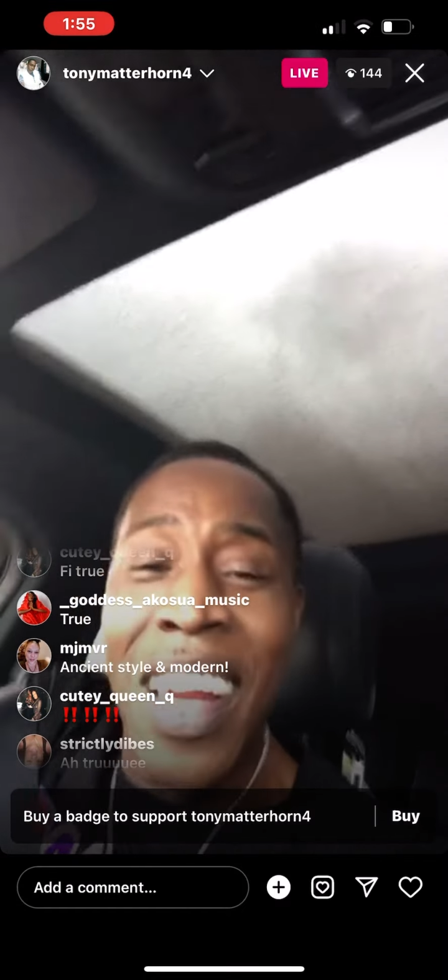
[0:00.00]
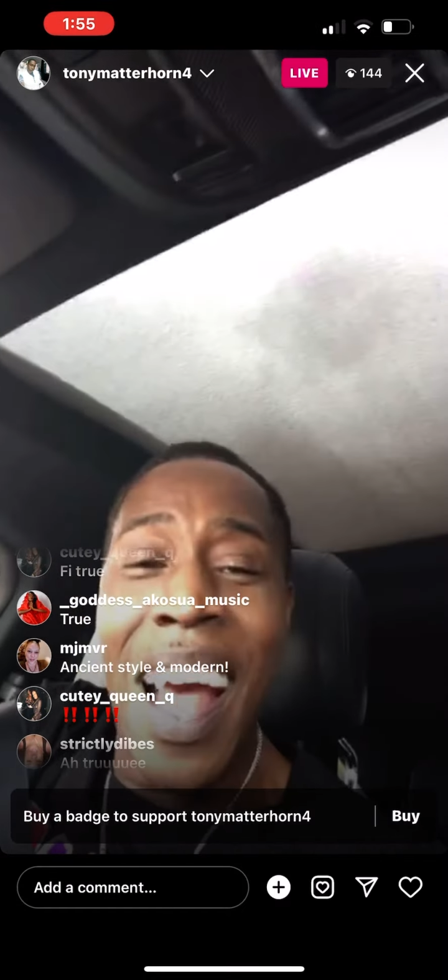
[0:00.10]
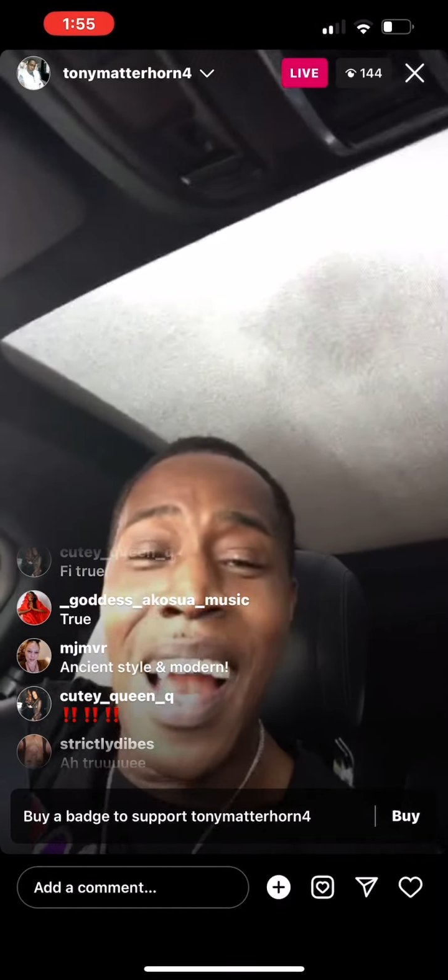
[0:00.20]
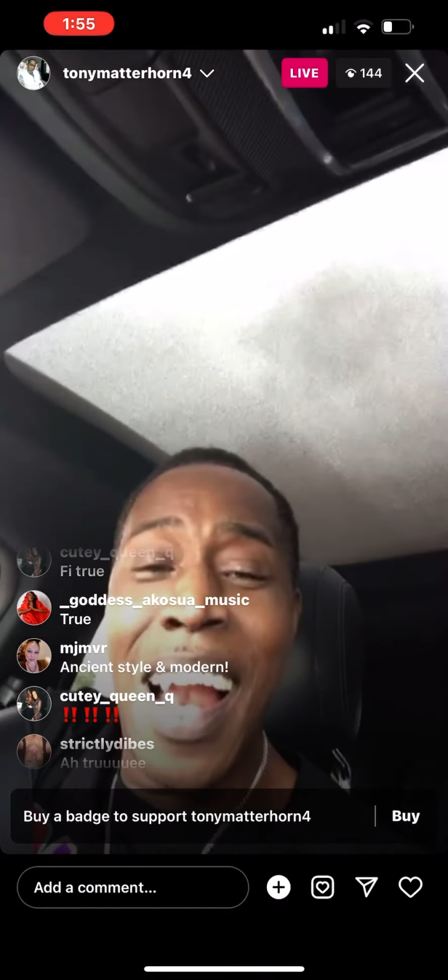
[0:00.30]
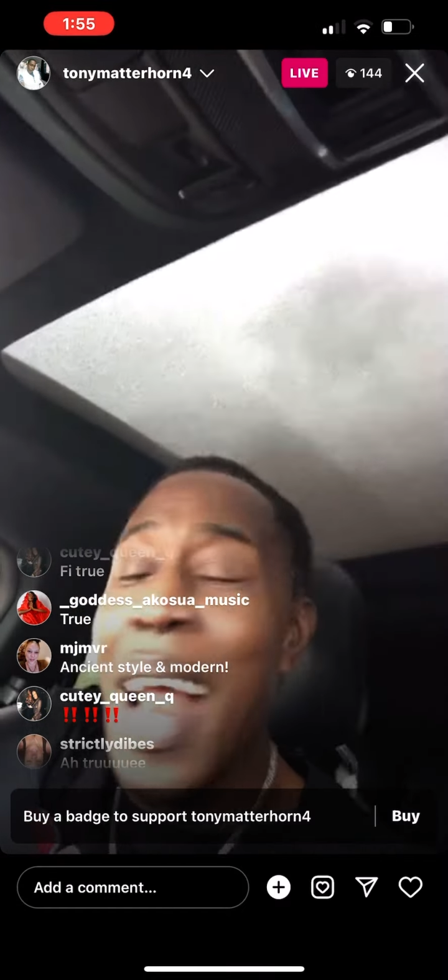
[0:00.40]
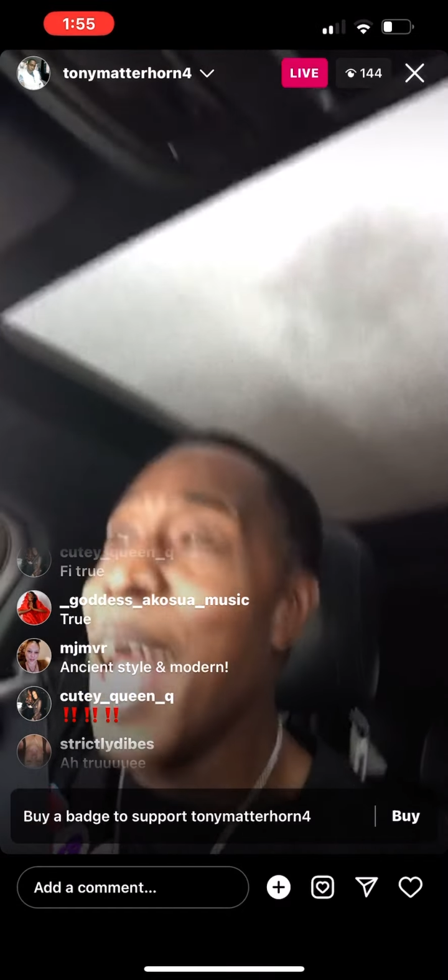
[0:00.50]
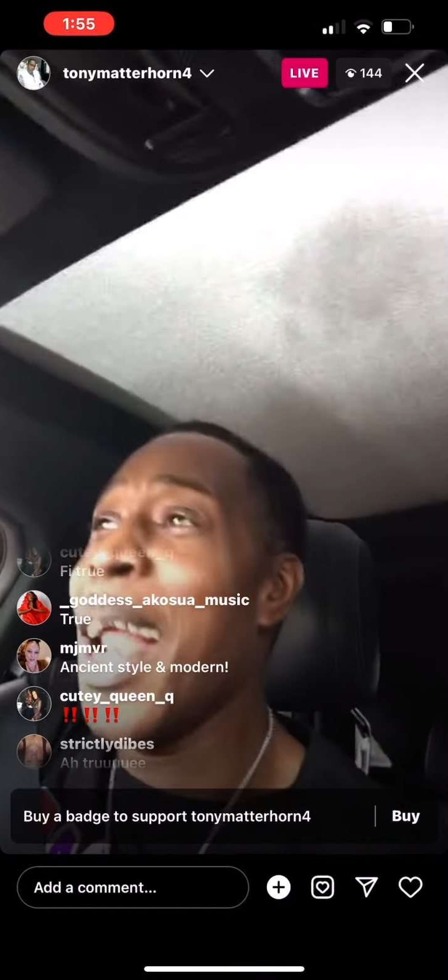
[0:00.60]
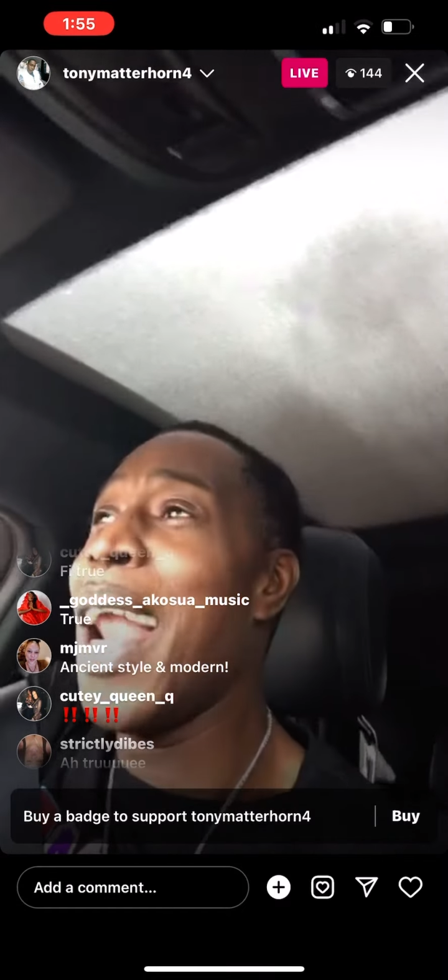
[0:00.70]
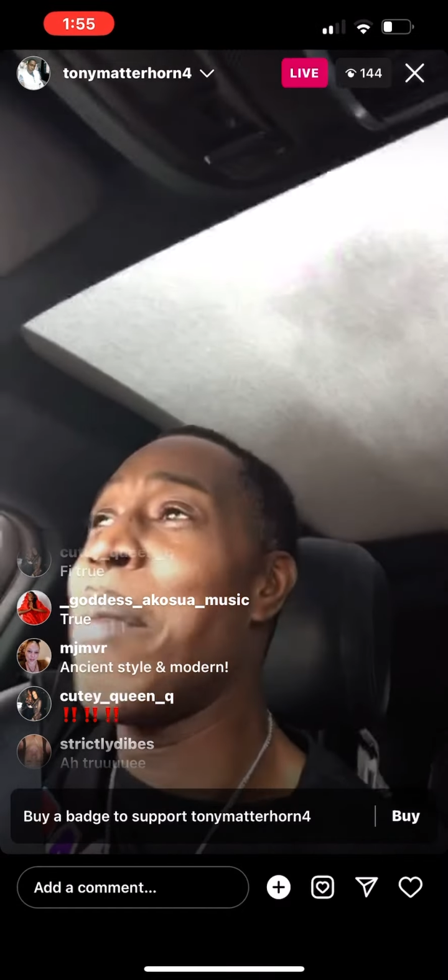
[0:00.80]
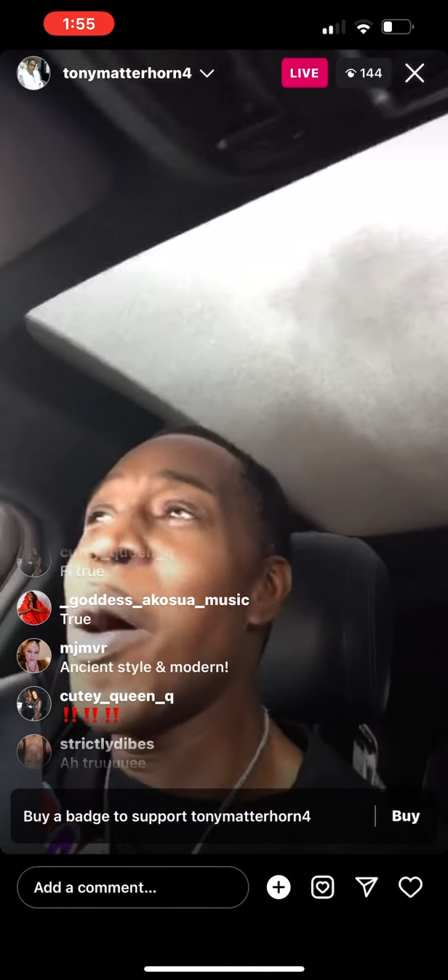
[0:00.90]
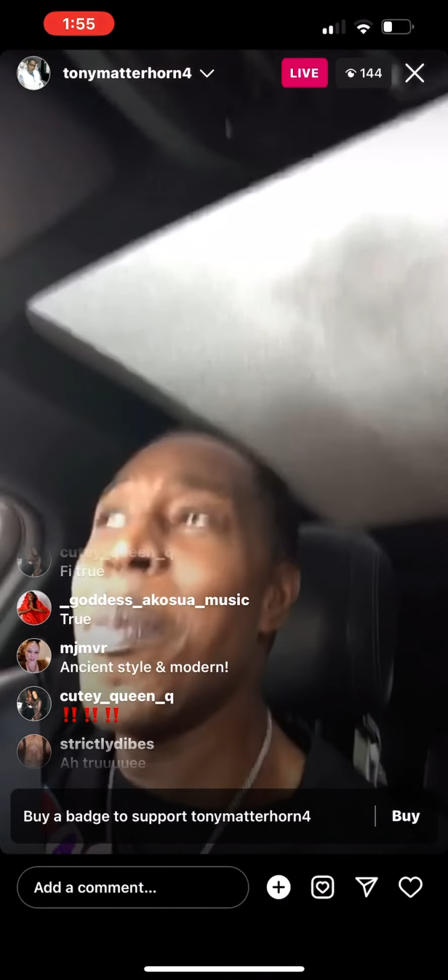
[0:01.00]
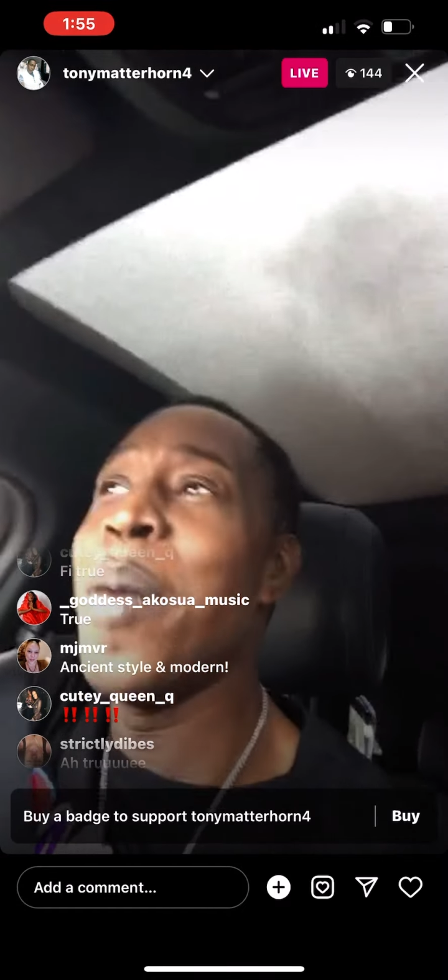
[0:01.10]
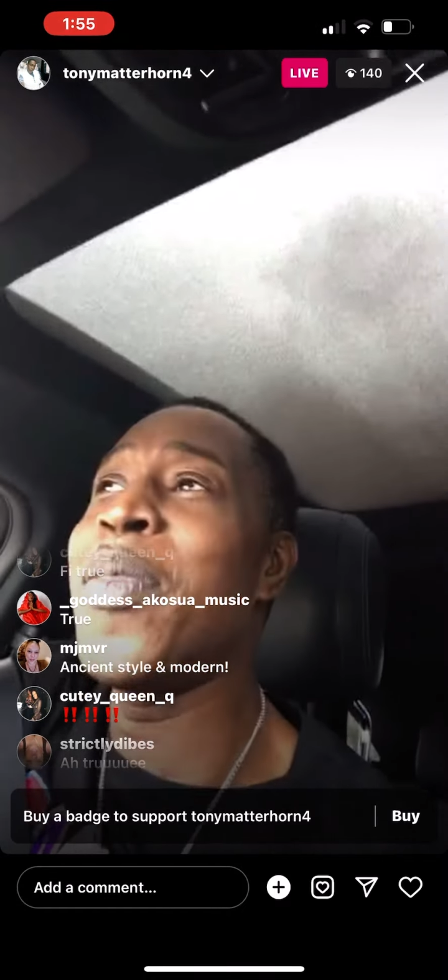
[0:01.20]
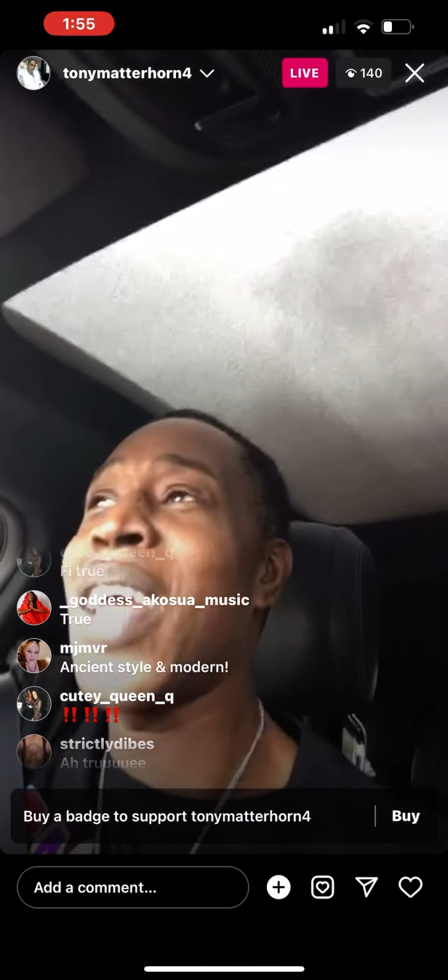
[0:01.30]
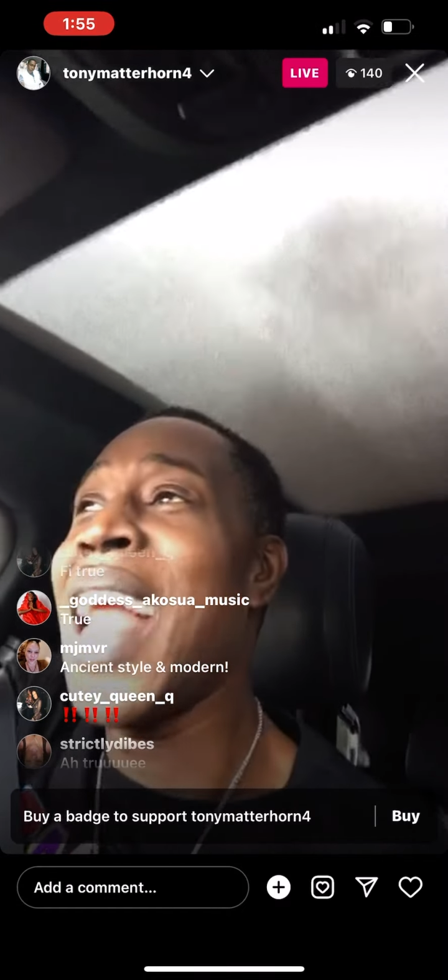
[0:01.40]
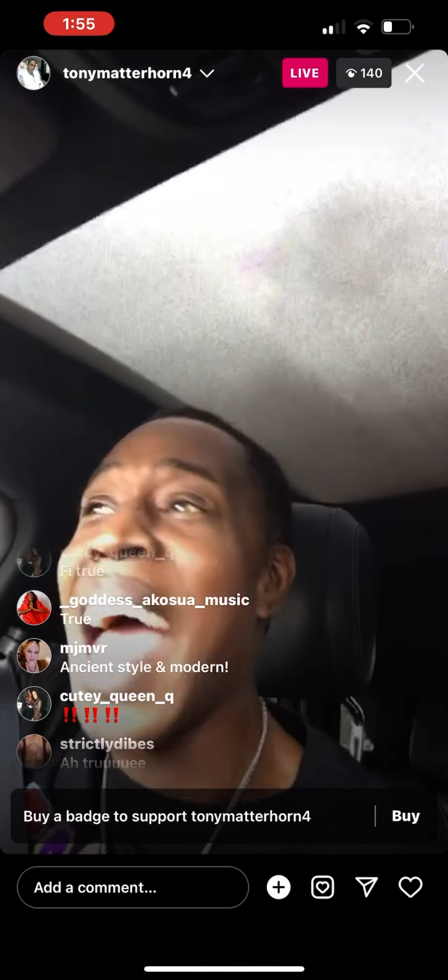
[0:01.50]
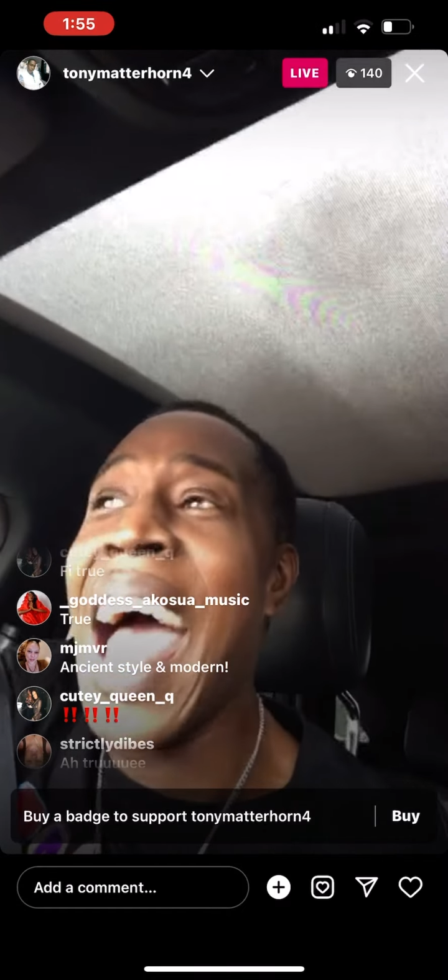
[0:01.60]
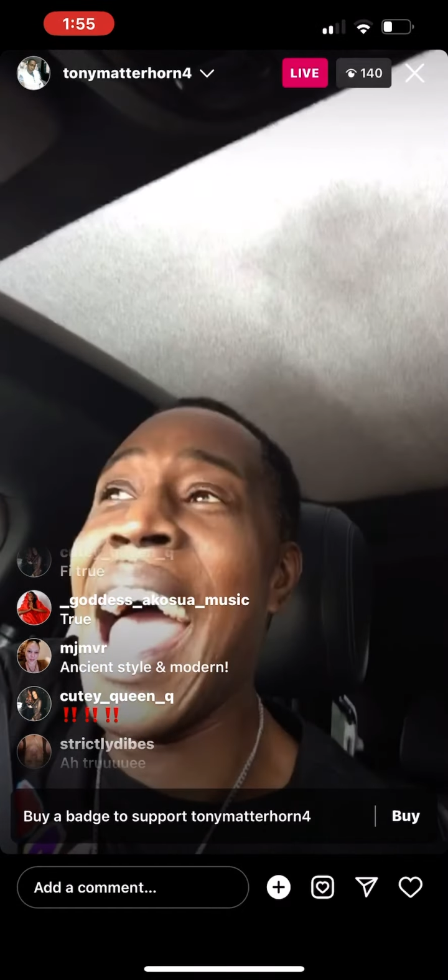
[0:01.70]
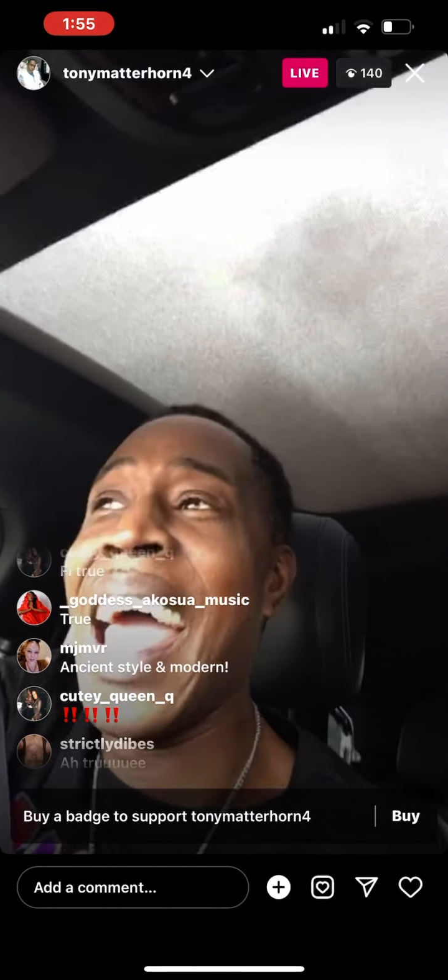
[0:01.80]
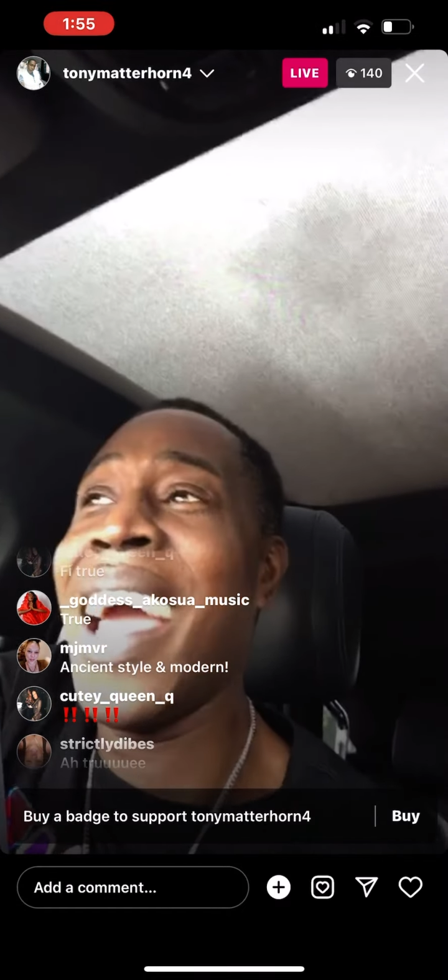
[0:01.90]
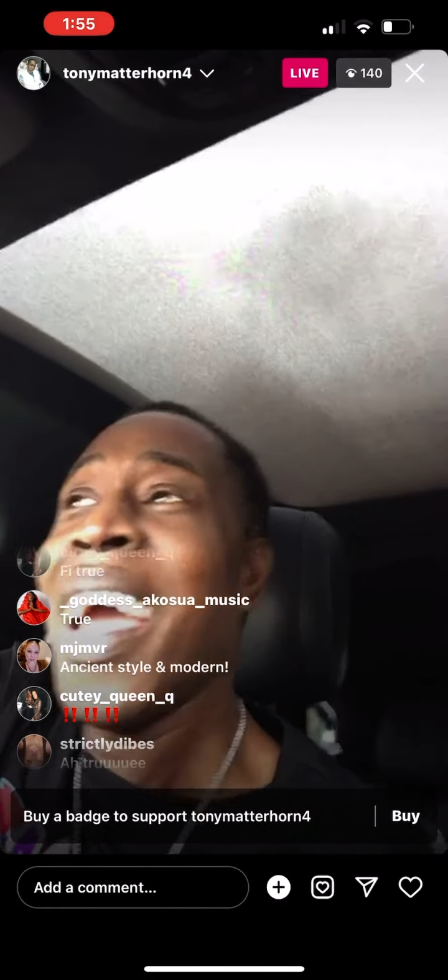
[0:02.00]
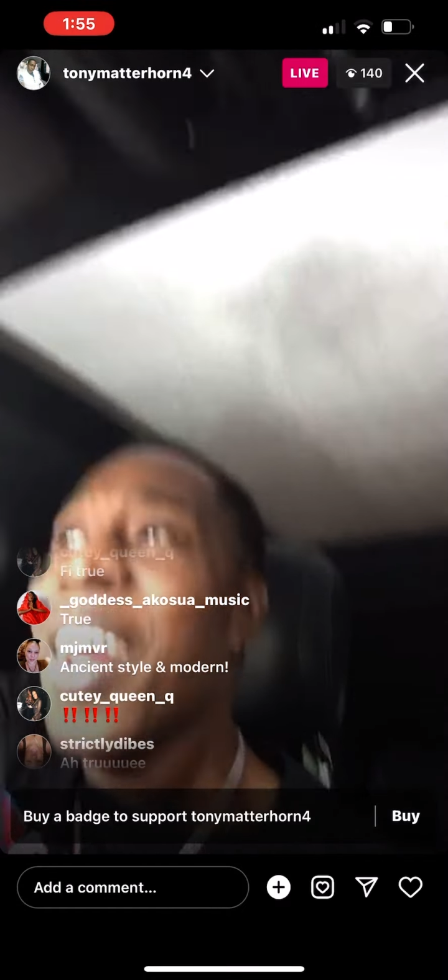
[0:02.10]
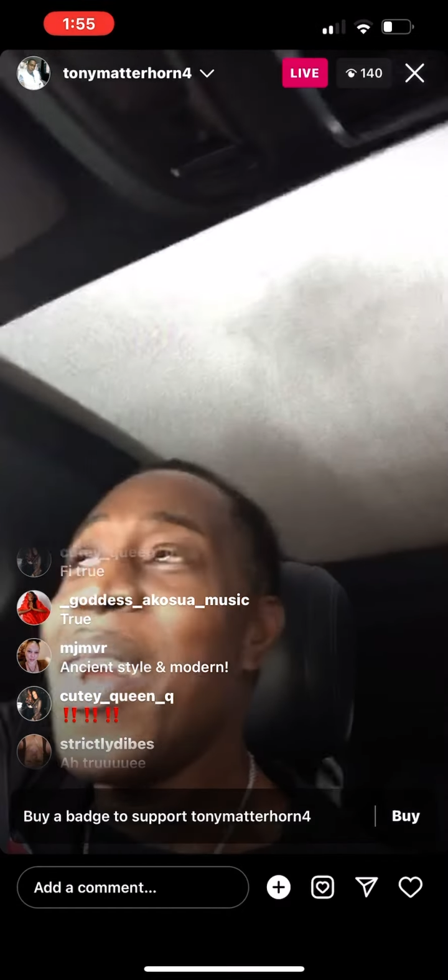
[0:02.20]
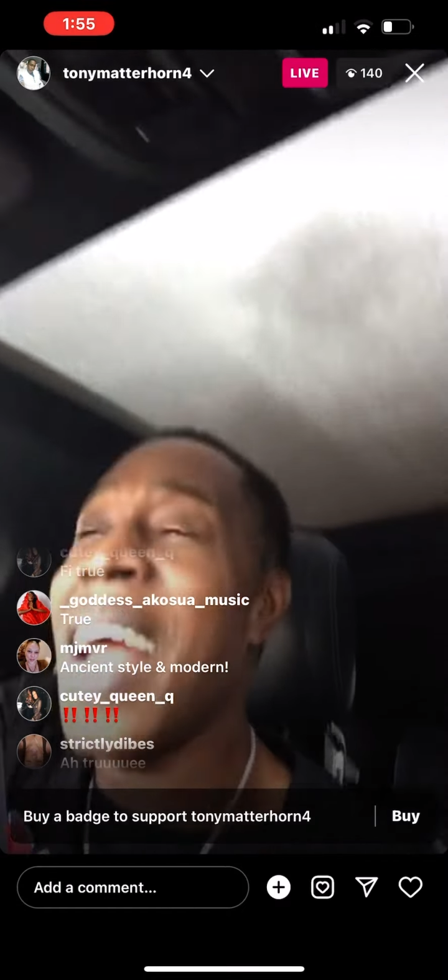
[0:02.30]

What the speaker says: chila la la la la la boom boom chile.